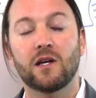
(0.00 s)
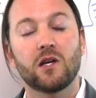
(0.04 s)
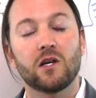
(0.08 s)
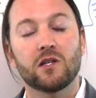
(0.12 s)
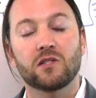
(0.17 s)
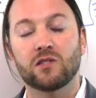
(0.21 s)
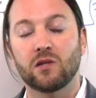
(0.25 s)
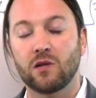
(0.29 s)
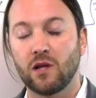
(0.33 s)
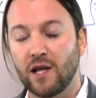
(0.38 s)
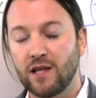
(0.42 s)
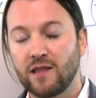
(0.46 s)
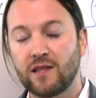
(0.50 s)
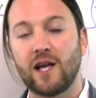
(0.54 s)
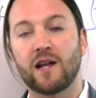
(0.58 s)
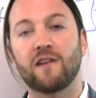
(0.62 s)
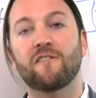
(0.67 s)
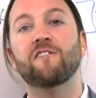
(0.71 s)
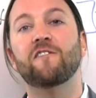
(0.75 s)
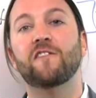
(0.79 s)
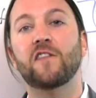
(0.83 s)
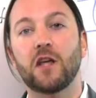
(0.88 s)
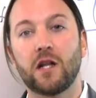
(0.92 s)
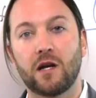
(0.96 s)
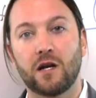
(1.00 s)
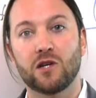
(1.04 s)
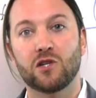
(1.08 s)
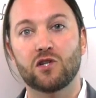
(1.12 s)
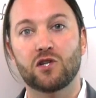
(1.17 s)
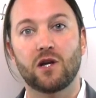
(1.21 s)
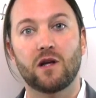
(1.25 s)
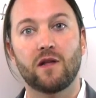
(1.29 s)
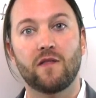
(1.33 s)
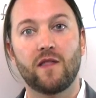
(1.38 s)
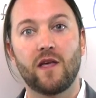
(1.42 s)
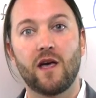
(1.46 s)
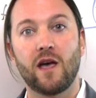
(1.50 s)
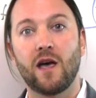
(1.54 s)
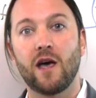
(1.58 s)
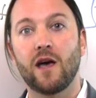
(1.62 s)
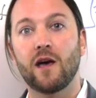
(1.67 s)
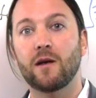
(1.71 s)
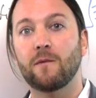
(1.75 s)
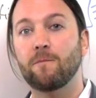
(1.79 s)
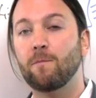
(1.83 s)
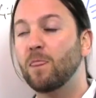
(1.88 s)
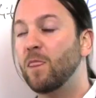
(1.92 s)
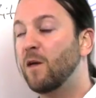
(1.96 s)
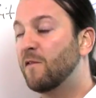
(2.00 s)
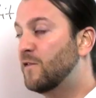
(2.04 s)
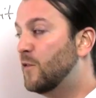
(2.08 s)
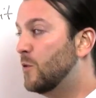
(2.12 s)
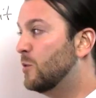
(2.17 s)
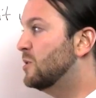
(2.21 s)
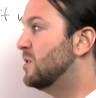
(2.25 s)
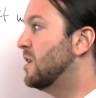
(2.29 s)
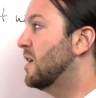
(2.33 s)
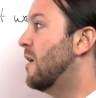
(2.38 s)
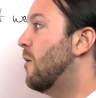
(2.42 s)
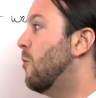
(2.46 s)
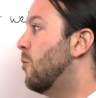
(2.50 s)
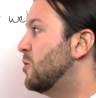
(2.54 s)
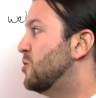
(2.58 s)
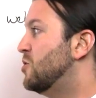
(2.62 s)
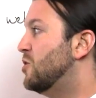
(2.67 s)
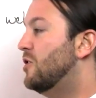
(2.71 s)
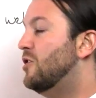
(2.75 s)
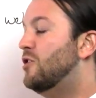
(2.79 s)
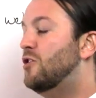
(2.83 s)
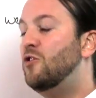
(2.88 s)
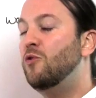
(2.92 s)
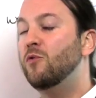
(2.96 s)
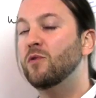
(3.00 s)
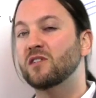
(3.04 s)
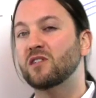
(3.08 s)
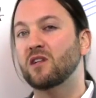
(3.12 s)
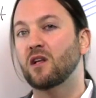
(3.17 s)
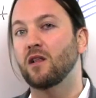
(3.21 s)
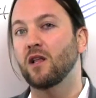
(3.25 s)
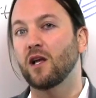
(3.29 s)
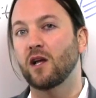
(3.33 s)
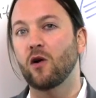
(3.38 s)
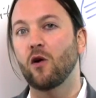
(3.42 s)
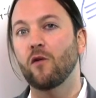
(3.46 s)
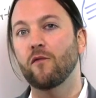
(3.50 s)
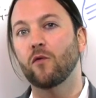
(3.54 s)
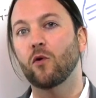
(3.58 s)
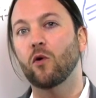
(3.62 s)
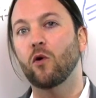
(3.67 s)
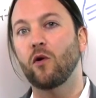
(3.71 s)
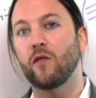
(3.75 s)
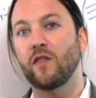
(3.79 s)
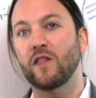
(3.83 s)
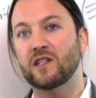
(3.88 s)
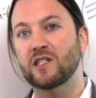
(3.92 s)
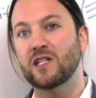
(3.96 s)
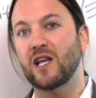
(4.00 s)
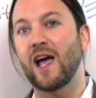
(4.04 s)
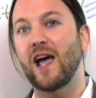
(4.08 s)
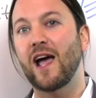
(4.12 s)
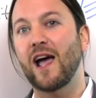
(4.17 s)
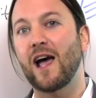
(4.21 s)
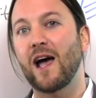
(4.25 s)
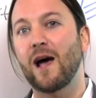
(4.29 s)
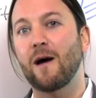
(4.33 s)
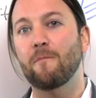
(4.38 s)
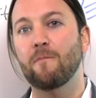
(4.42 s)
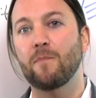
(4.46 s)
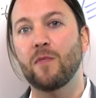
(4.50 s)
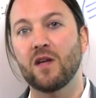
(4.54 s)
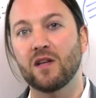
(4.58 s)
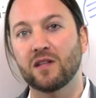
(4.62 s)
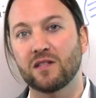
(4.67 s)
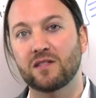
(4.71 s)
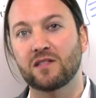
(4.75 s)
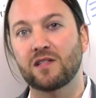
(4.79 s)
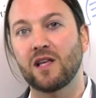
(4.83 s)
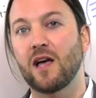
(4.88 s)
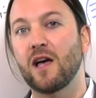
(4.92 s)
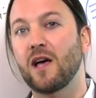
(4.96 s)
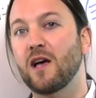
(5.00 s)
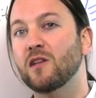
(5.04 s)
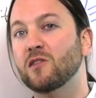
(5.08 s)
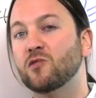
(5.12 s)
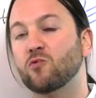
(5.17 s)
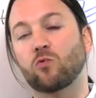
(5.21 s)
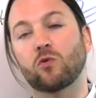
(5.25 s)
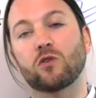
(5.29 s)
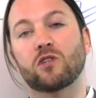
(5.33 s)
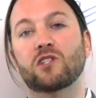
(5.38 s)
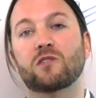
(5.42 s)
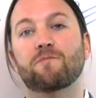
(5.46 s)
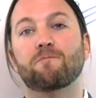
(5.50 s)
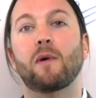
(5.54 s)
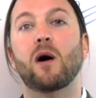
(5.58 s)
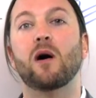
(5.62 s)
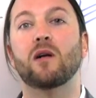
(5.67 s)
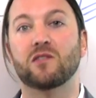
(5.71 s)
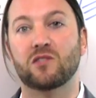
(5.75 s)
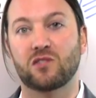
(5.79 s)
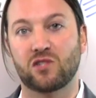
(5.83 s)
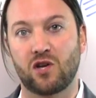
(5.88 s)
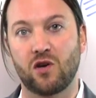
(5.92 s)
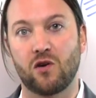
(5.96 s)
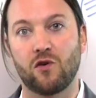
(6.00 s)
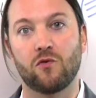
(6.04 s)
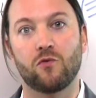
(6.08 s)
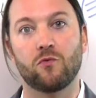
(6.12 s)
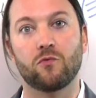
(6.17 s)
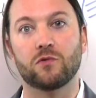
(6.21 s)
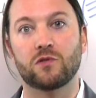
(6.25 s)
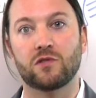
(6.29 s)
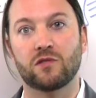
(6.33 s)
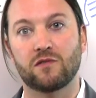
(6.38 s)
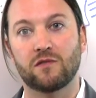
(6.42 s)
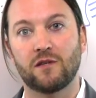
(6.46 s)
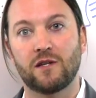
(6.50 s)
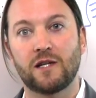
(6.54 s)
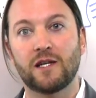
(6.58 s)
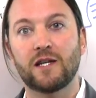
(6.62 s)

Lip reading: So let that finish, and then the first thing I want you to do is click over on the tab that says response codes.